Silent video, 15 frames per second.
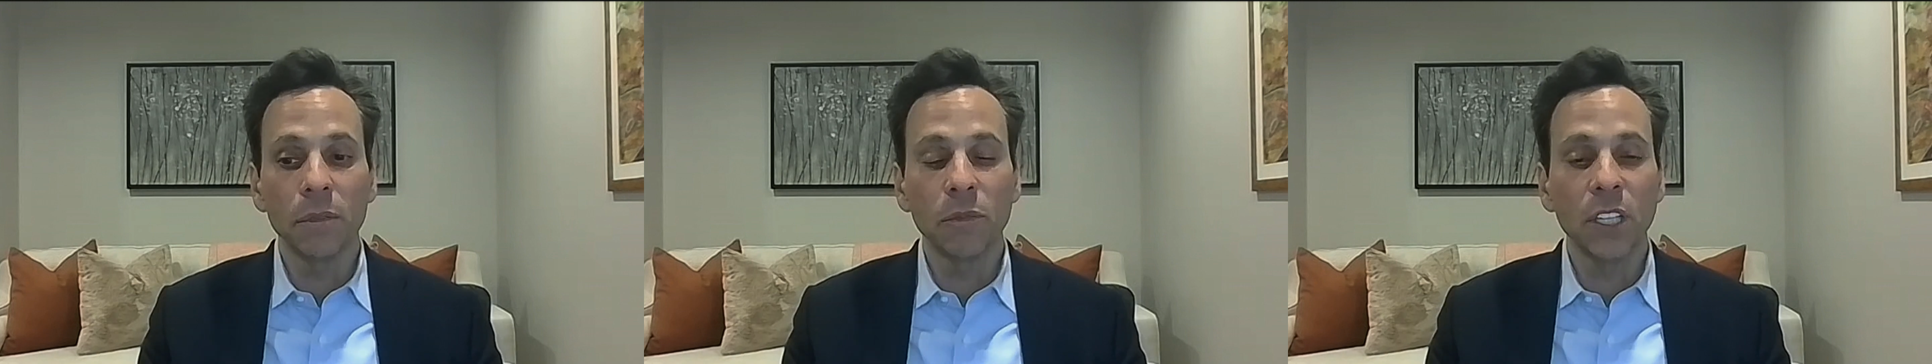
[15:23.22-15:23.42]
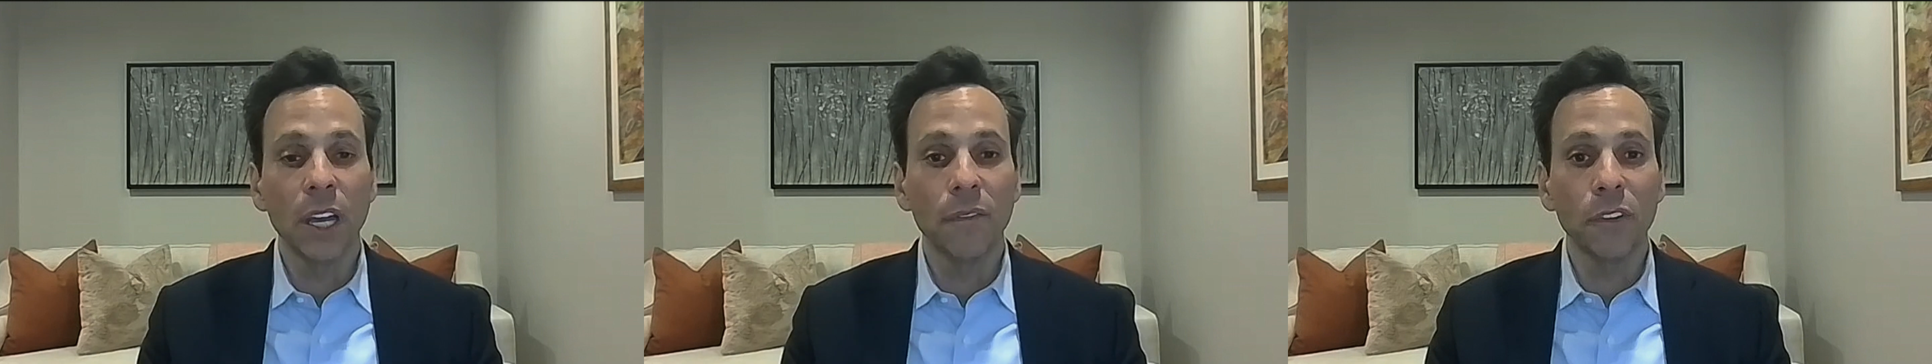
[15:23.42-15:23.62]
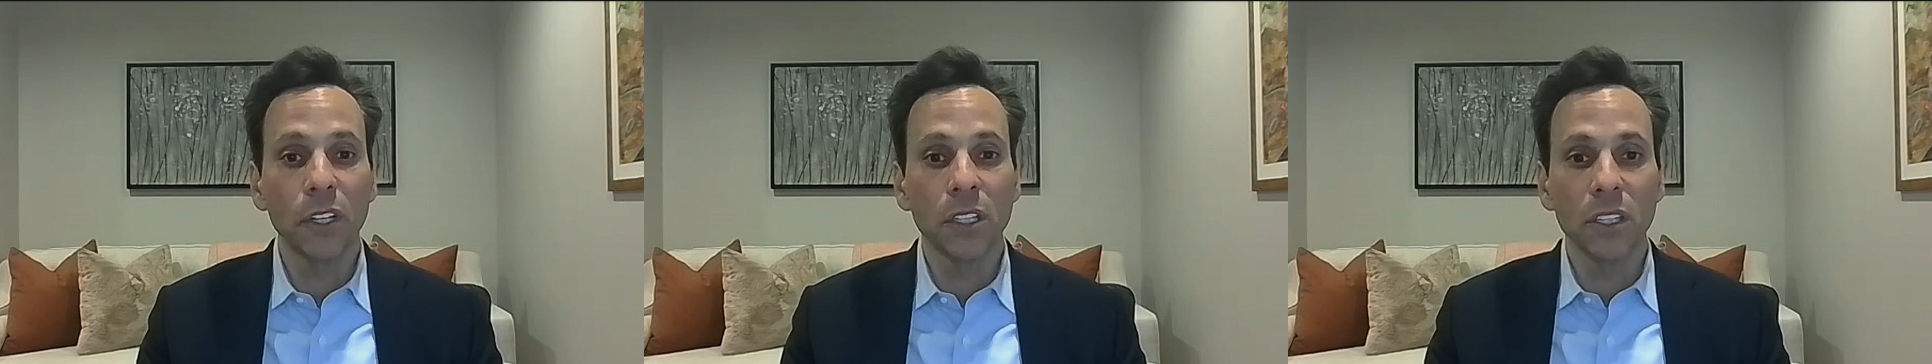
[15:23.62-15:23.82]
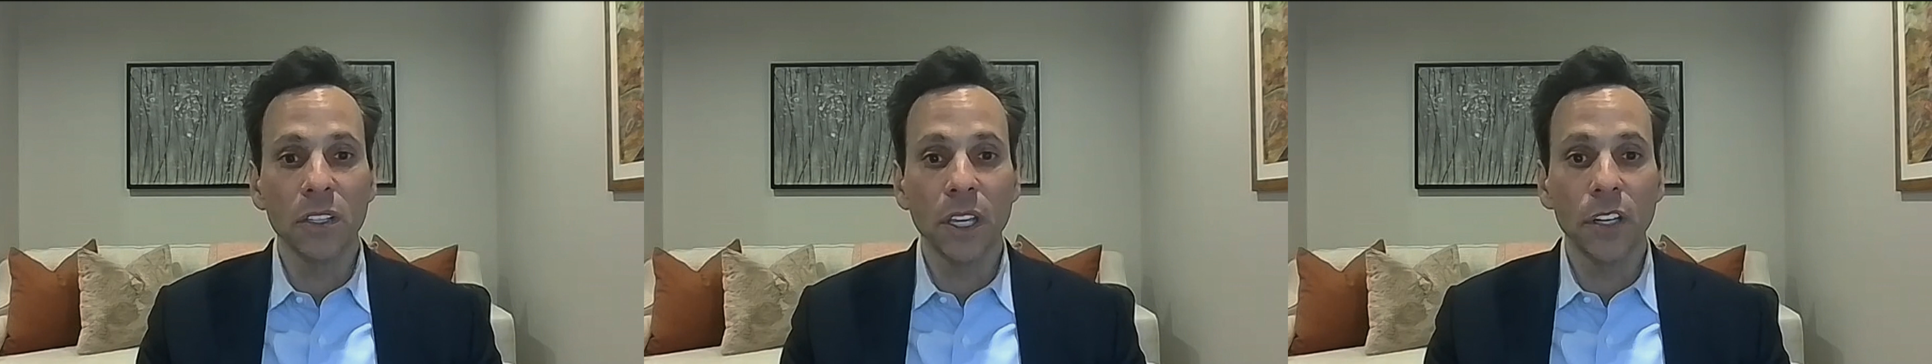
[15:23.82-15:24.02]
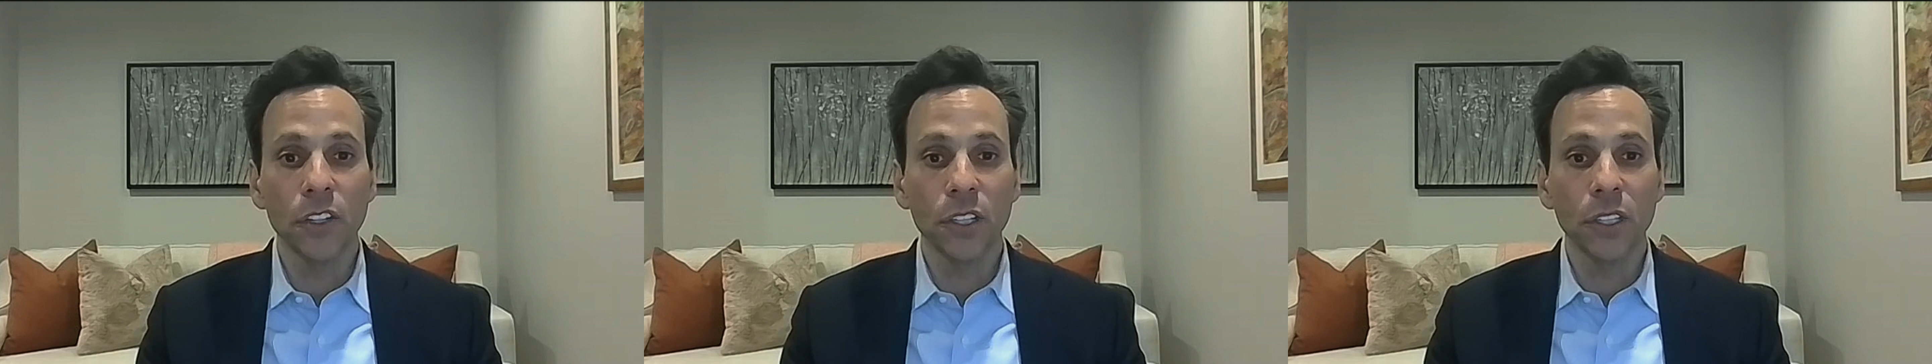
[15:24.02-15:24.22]
tougher
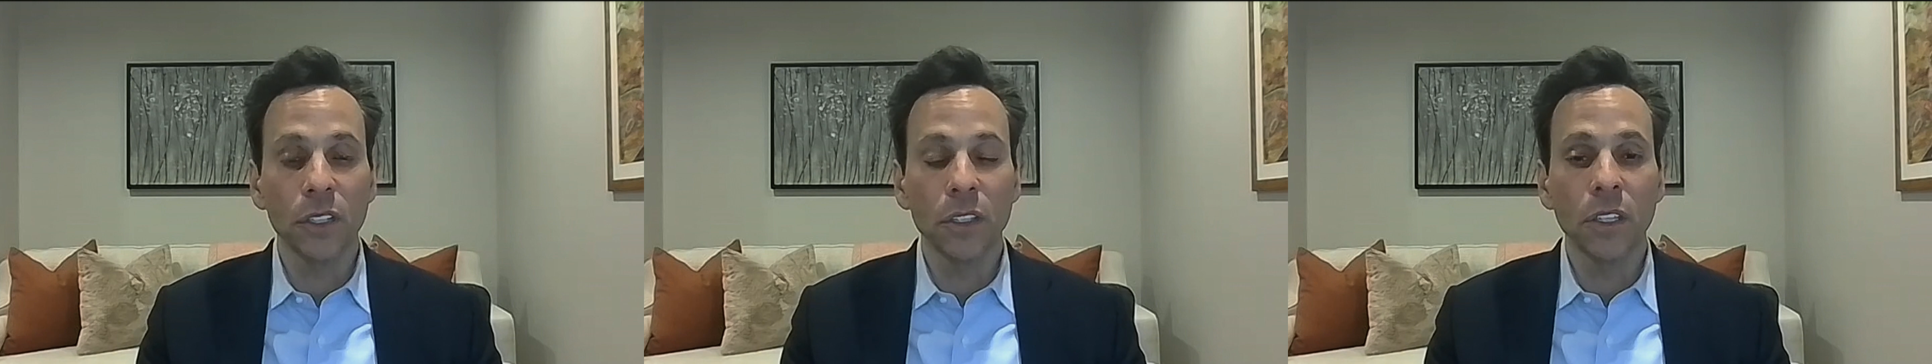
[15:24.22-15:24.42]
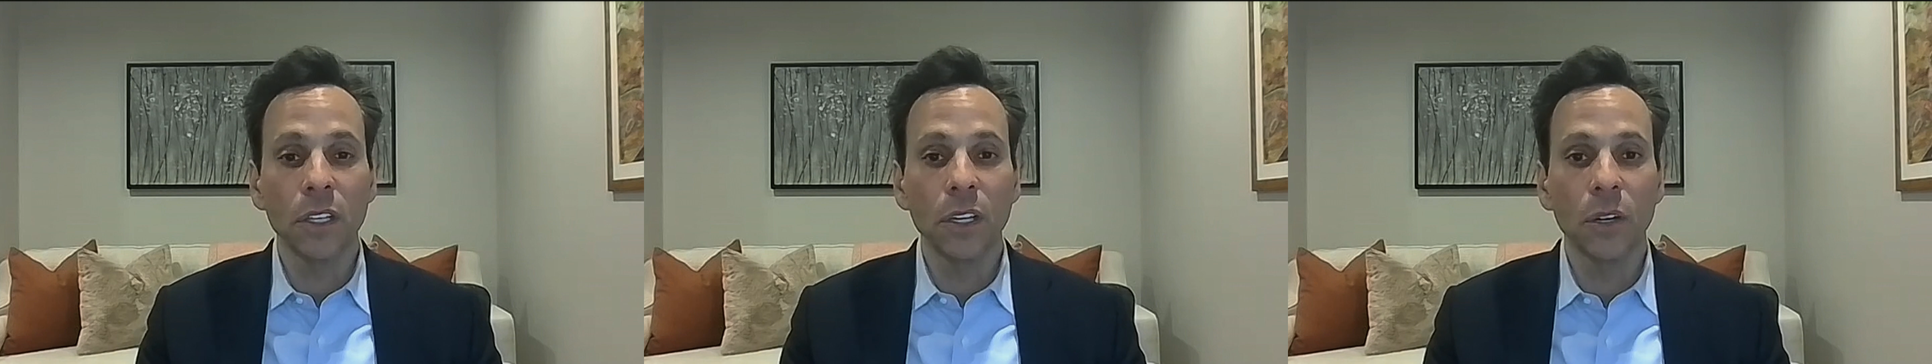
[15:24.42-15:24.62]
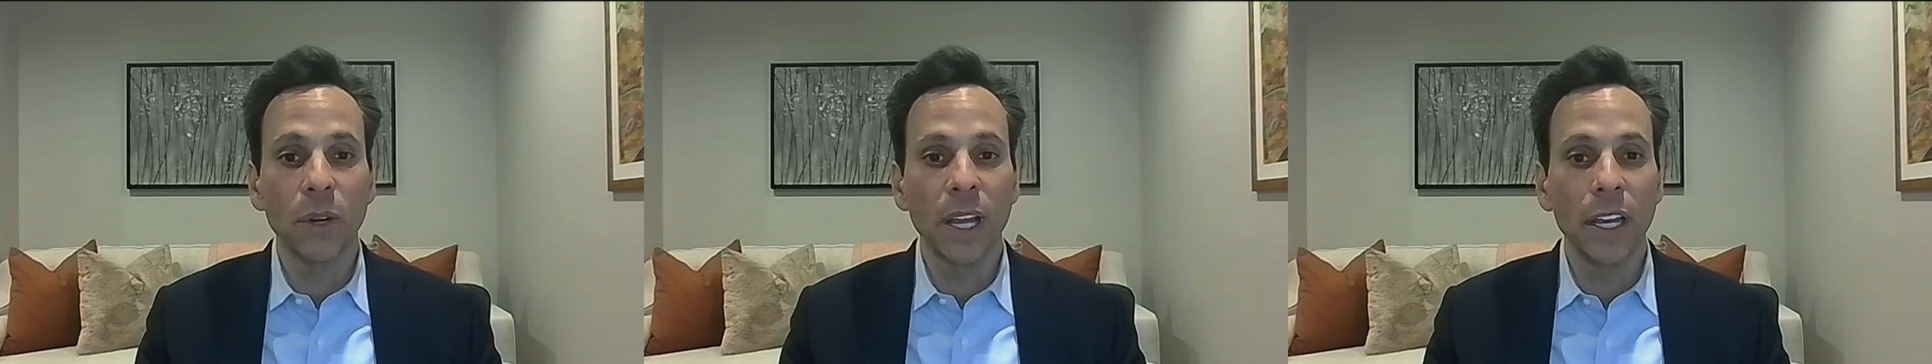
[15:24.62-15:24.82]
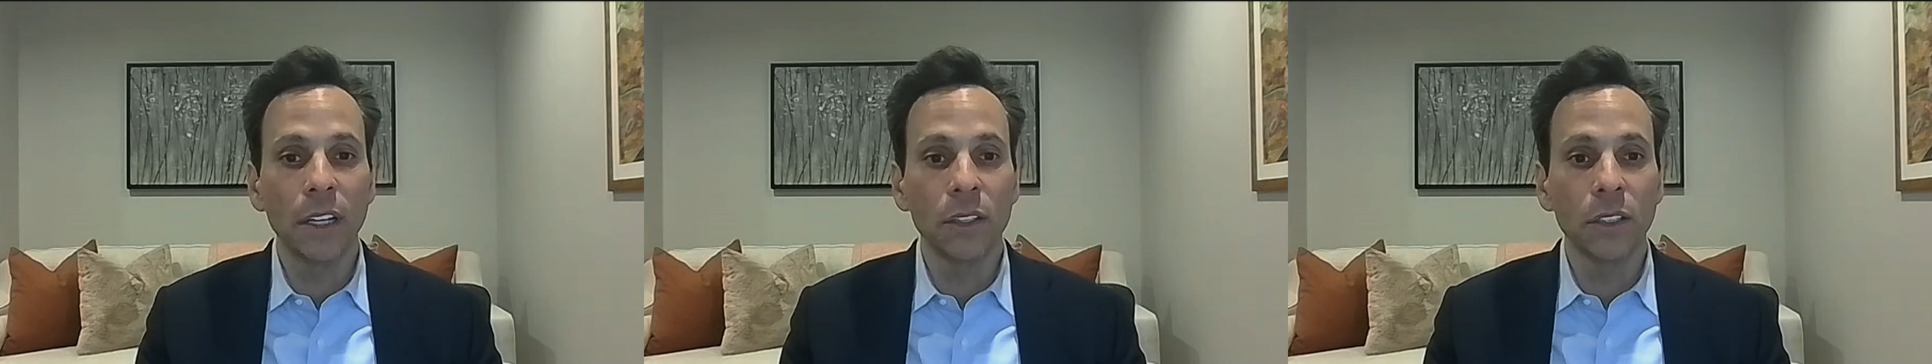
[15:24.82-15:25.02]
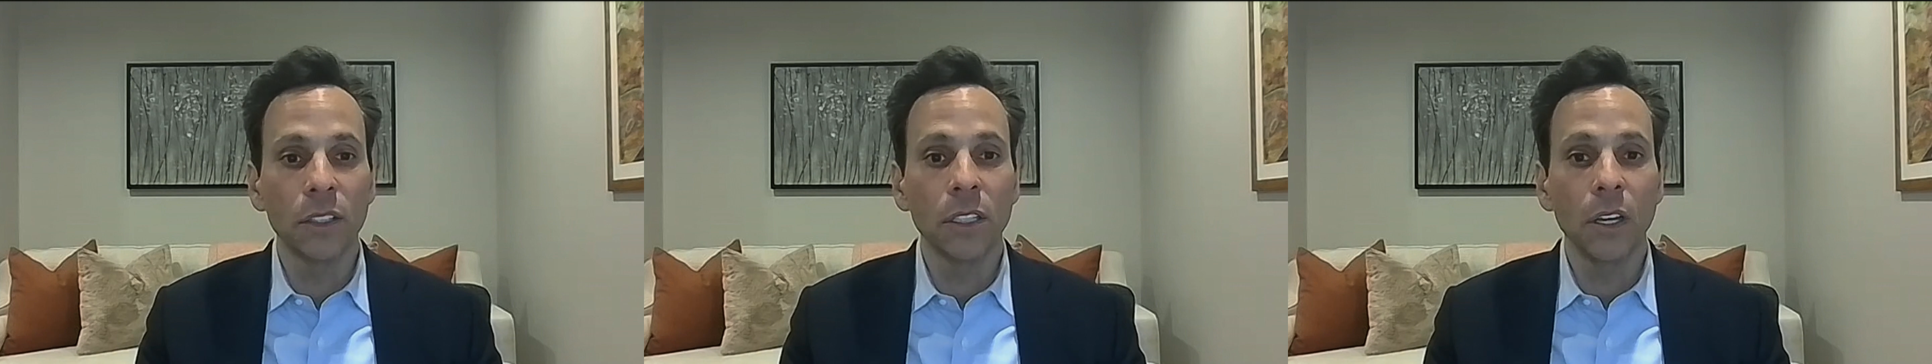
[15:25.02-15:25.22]
decisions
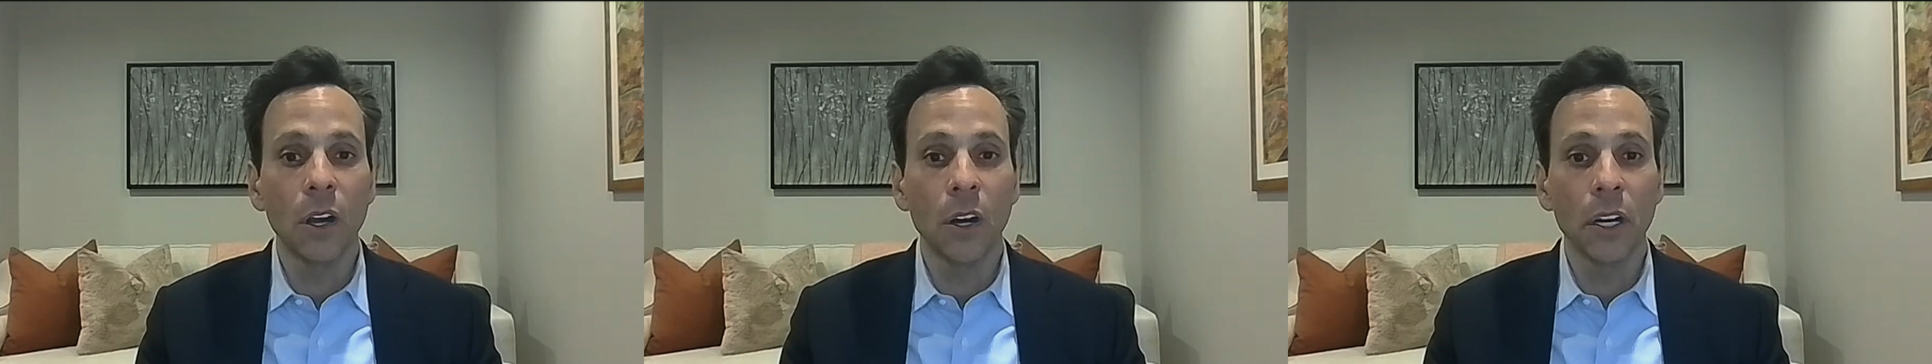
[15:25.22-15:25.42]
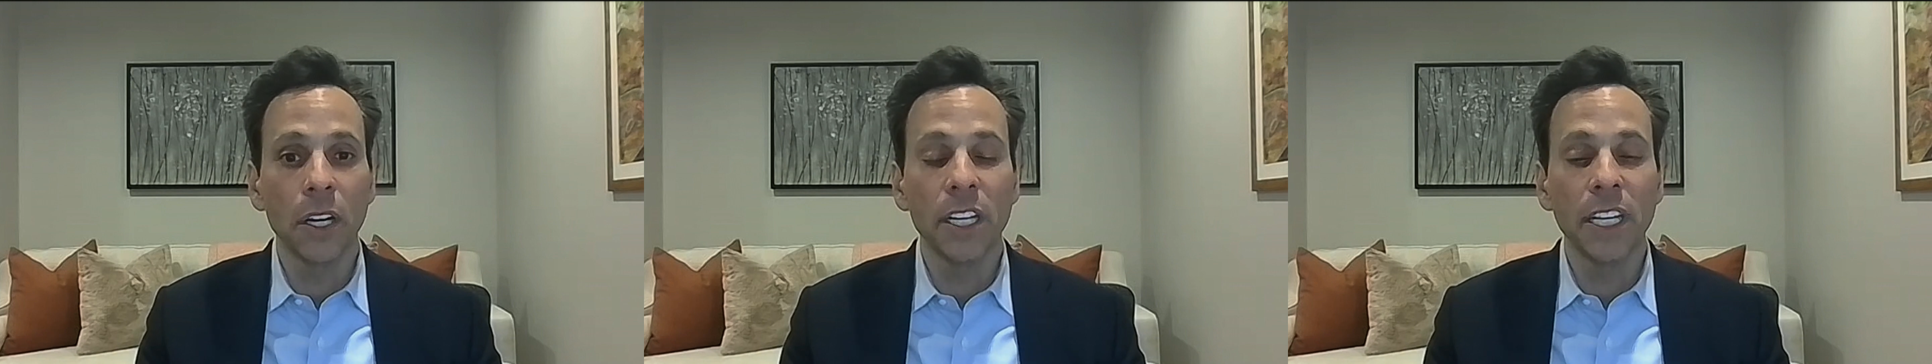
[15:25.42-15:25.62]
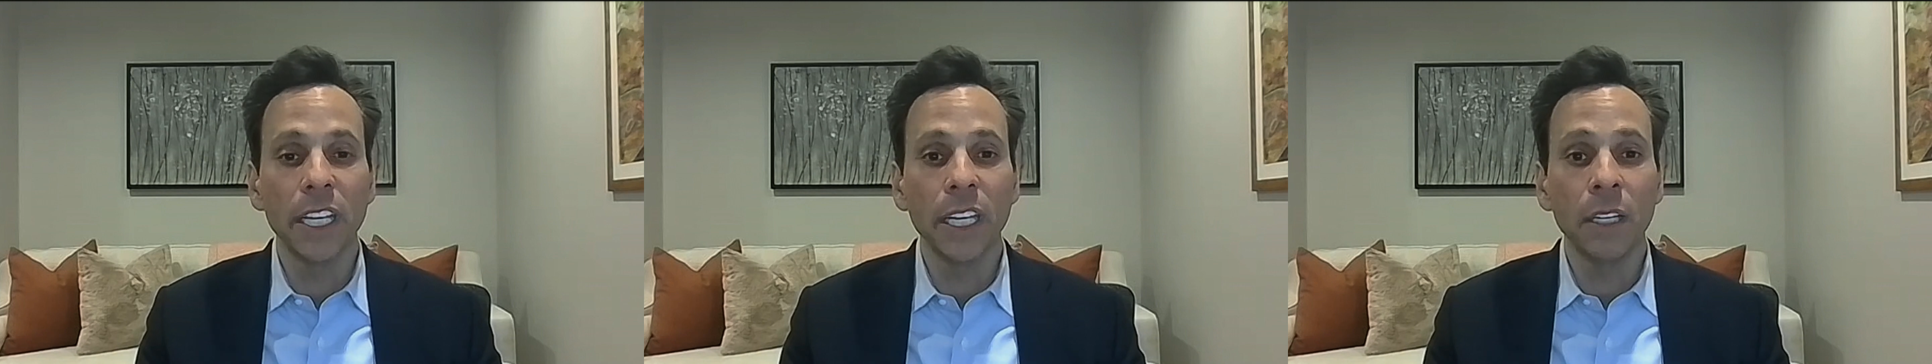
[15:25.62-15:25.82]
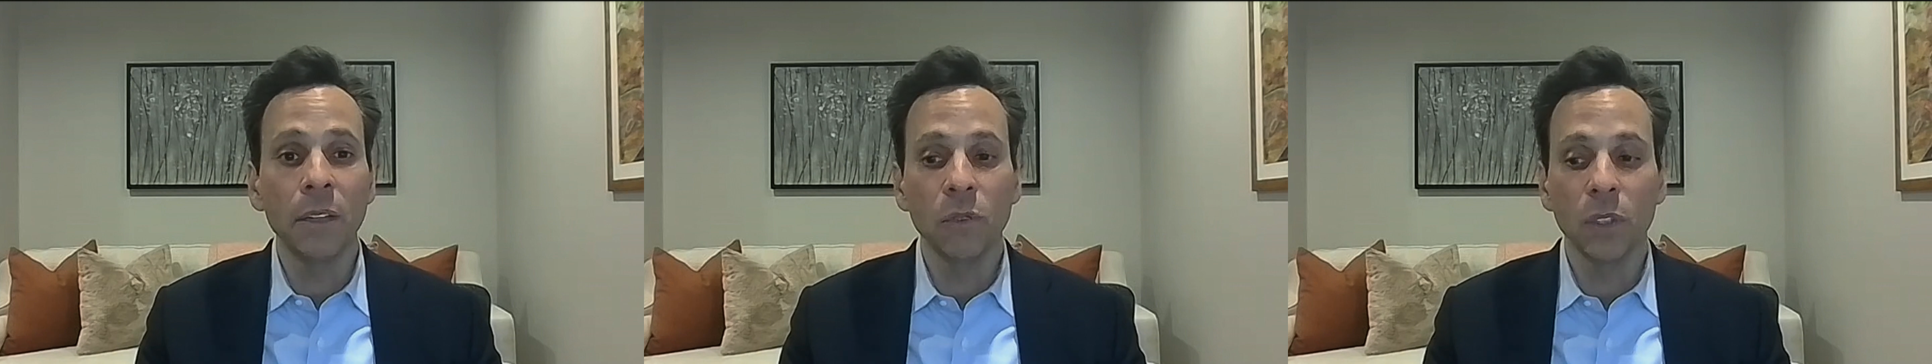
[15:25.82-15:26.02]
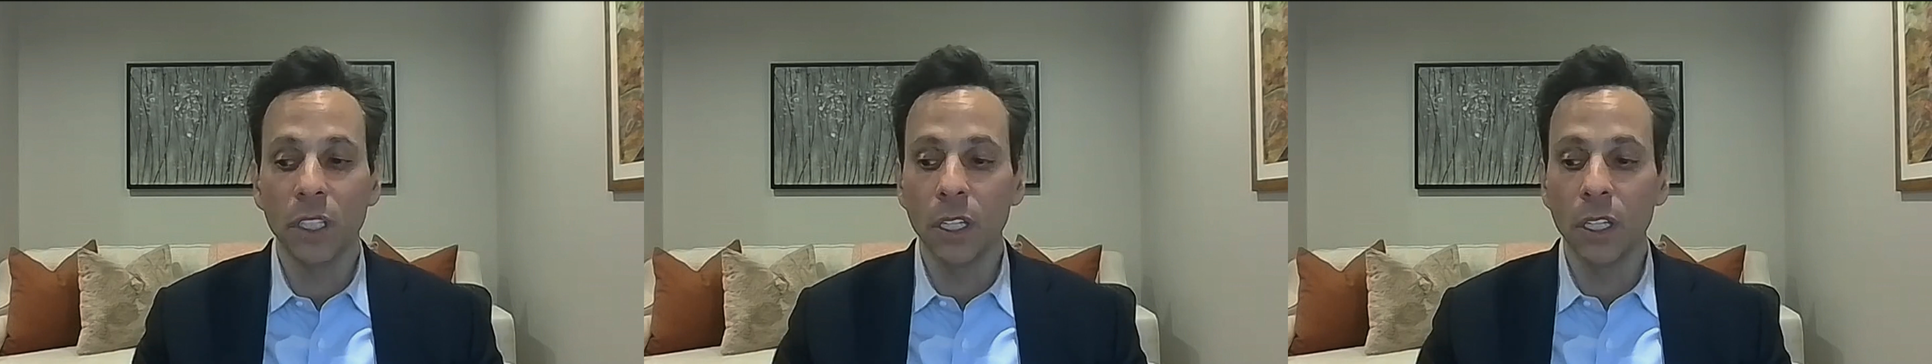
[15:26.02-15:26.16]
around R&D,